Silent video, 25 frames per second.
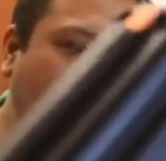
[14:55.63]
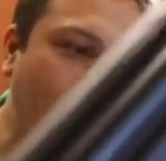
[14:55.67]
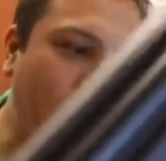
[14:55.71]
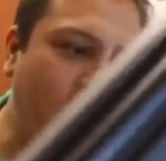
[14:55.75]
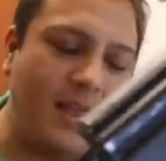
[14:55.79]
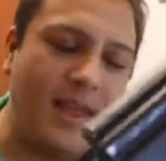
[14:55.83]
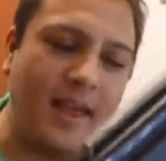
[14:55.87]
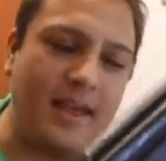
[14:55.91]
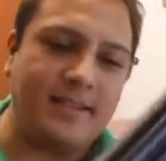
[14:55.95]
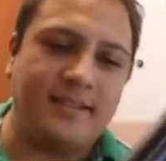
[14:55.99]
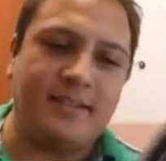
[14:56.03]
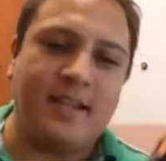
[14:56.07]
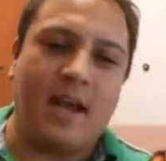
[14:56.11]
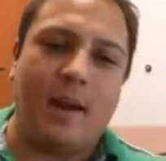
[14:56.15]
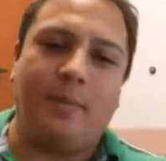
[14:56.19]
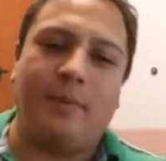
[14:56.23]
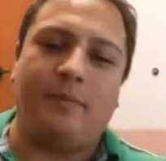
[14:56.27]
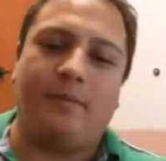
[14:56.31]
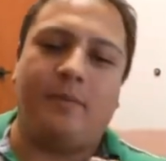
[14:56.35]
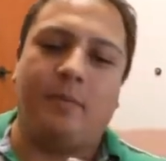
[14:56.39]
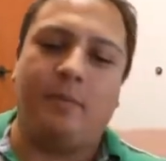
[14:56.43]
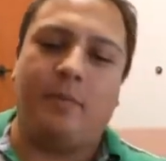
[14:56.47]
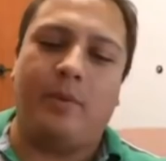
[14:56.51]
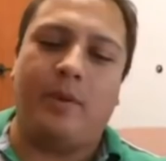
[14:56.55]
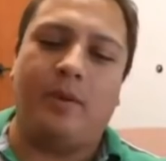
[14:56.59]
that stop it
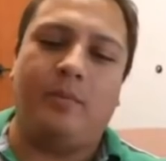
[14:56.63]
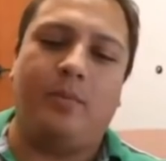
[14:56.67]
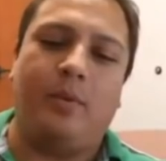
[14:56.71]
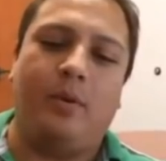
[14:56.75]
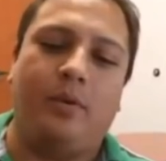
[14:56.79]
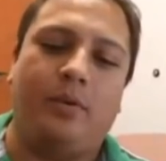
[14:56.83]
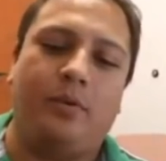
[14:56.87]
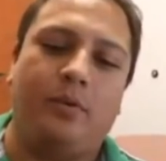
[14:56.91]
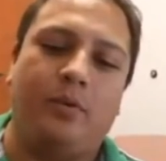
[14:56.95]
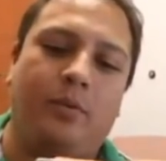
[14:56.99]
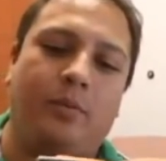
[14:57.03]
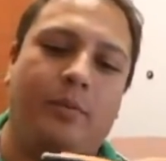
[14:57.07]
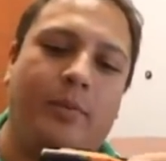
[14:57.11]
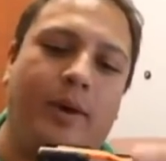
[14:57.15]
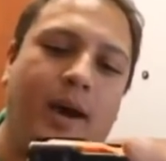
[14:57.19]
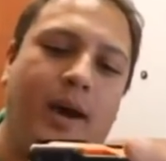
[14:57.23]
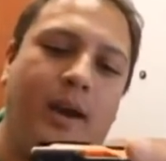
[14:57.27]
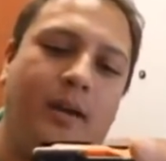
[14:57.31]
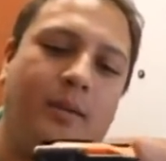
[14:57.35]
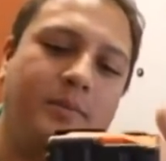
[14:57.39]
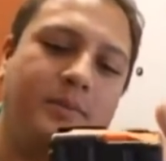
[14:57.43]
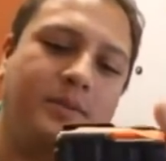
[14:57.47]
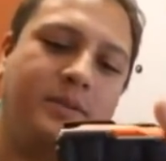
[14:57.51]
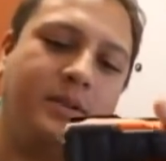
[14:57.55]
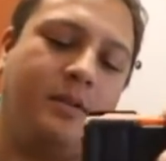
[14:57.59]
from being pulled to the
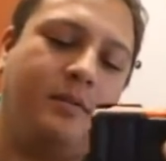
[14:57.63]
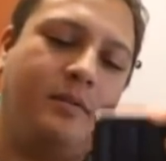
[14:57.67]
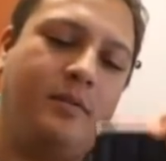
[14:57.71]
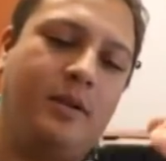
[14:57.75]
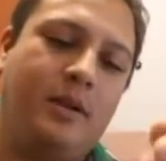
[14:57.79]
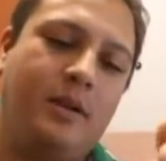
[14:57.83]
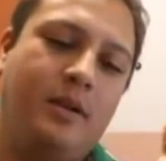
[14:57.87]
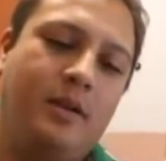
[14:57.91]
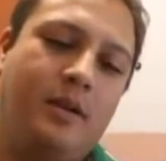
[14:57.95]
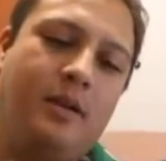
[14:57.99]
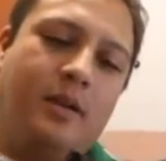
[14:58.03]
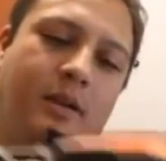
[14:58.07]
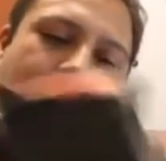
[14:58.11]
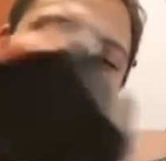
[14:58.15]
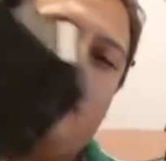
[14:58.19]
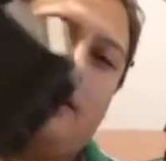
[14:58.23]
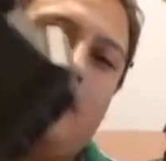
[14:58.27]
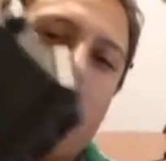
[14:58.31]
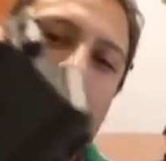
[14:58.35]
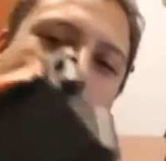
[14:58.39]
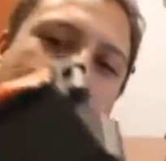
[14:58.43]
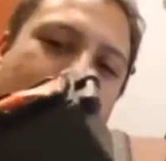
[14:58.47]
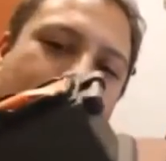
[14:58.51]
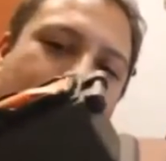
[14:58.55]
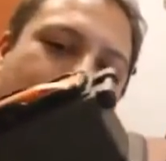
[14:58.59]
bottom. So
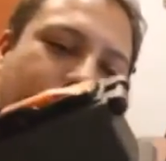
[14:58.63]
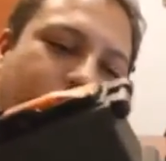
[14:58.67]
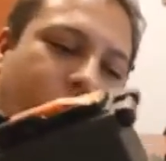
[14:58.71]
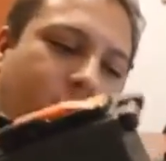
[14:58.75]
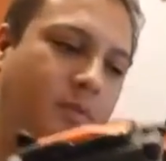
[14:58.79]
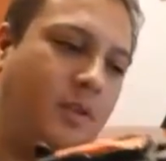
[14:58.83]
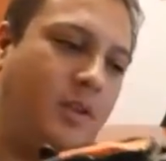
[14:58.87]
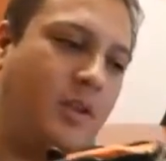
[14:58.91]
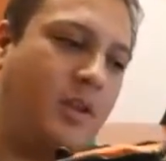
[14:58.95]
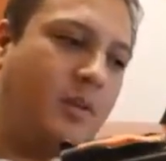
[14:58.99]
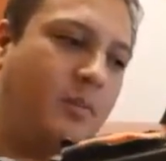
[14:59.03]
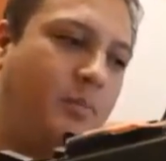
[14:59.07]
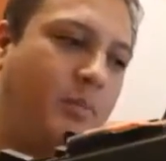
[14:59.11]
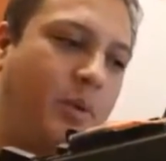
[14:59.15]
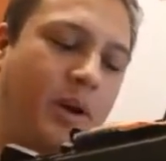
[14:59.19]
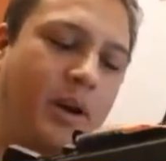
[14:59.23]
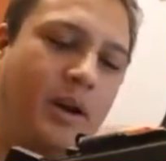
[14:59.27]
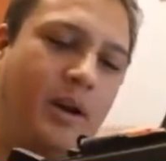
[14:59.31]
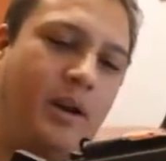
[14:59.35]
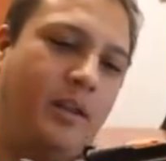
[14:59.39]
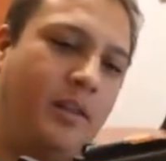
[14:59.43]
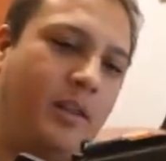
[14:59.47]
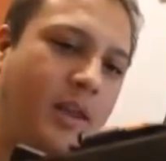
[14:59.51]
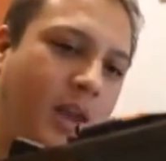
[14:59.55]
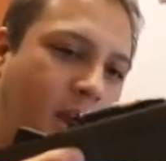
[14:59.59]
you know you can put it
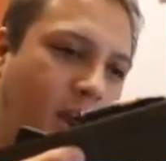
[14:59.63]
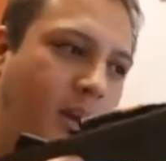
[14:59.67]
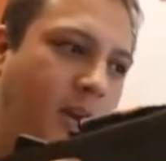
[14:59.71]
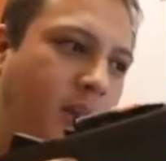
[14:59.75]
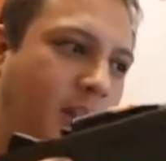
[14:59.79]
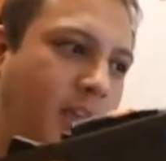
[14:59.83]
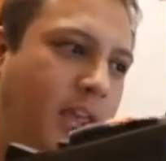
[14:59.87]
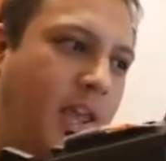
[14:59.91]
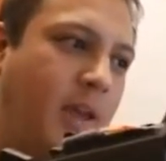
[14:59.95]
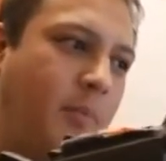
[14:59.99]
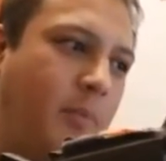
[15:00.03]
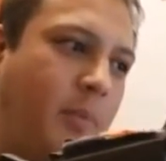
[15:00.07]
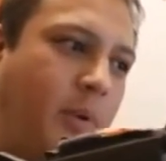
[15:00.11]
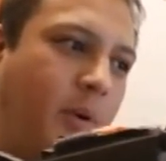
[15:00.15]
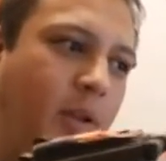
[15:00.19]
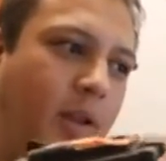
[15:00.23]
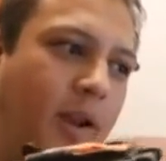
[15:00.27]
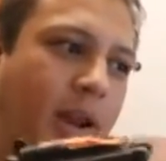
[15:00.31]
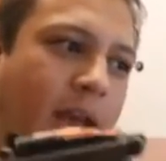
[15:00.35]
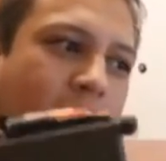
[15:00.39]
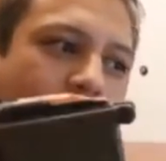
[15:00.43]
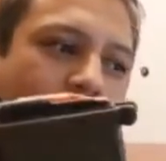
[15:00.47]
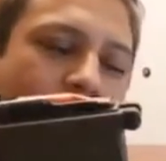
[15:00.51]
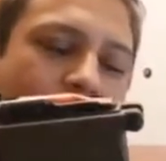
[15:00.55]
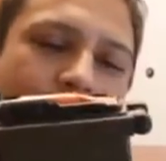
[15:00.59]
in there and you can't pull it
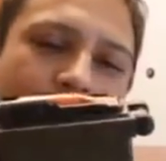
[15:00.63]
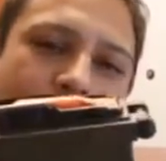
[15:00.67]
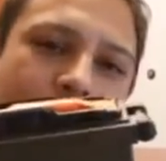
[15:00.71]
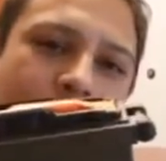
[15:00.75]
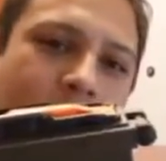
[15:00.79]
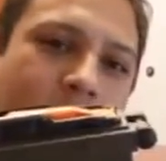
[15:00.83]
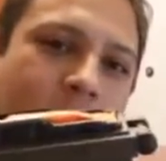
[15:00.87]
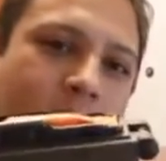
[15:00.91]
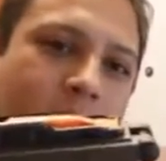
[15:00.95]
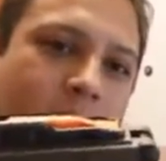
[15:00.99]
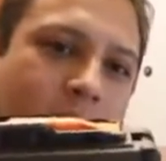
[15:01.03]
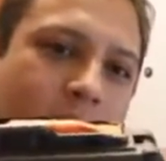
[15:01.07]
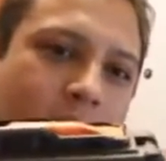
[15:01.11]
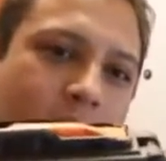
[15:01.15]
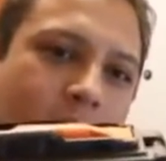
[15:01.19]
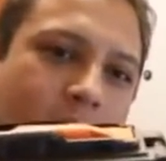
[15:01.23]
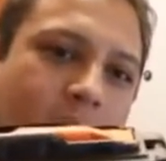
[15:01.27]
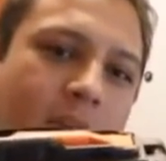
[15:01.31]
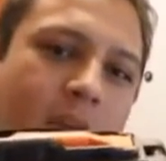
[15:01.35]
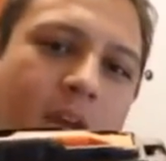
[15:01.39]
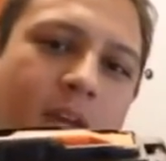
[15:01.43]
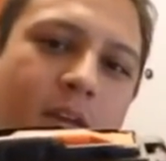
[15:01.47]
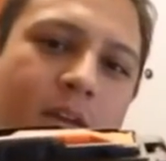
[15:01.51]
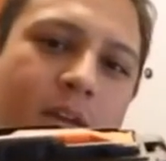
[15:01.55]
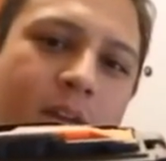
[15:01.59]
out, and
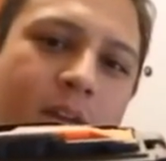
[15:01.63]
now you